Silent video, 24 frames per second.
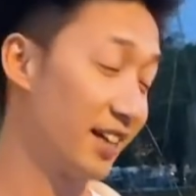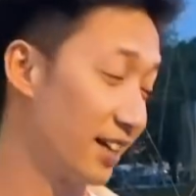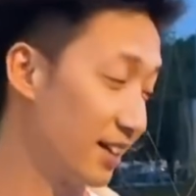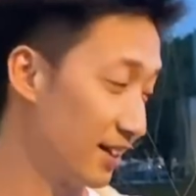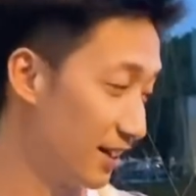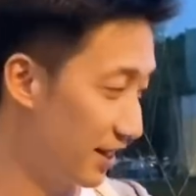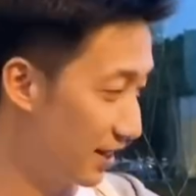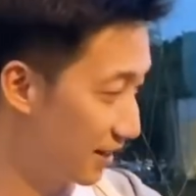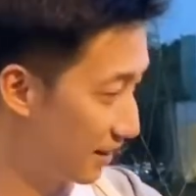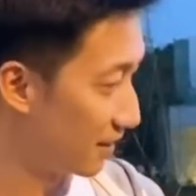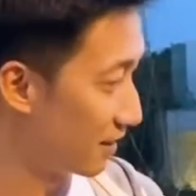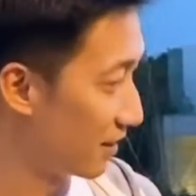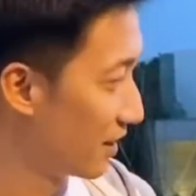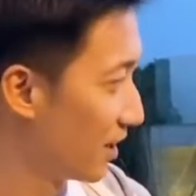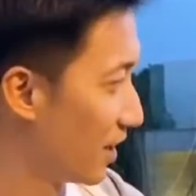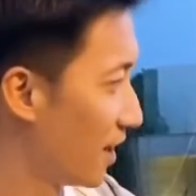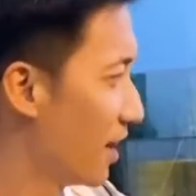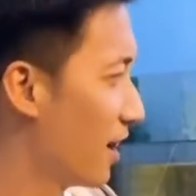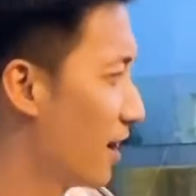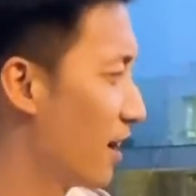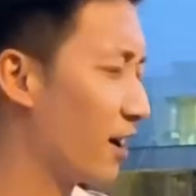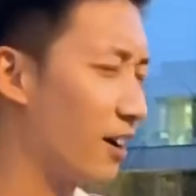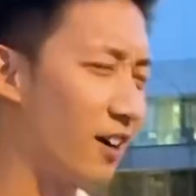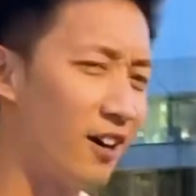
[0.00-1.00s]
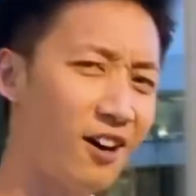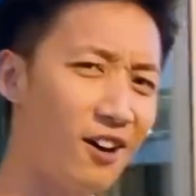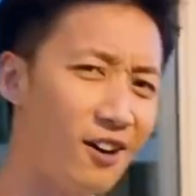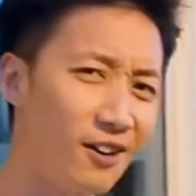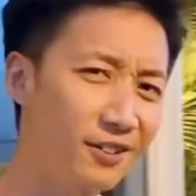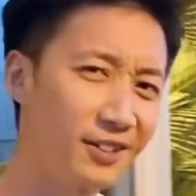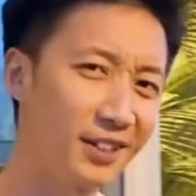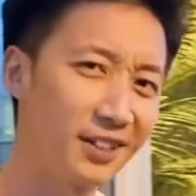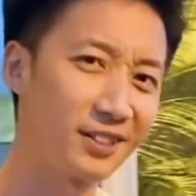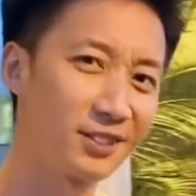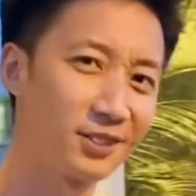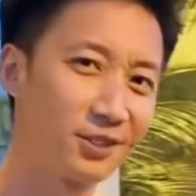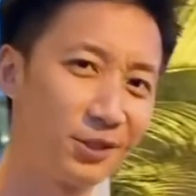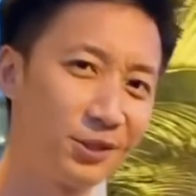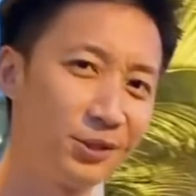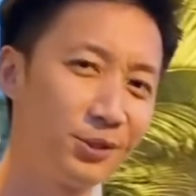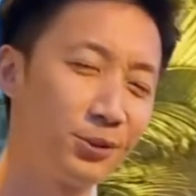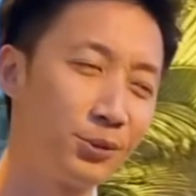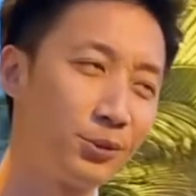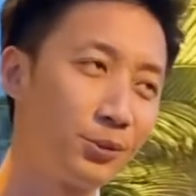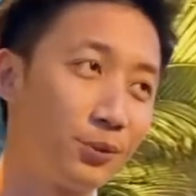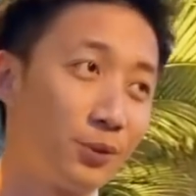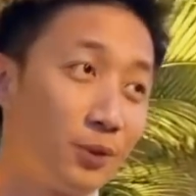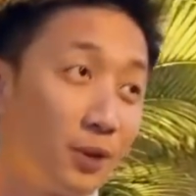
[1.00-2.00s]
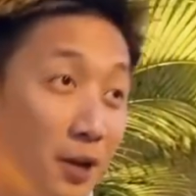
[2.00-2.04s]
L A. A car that is going to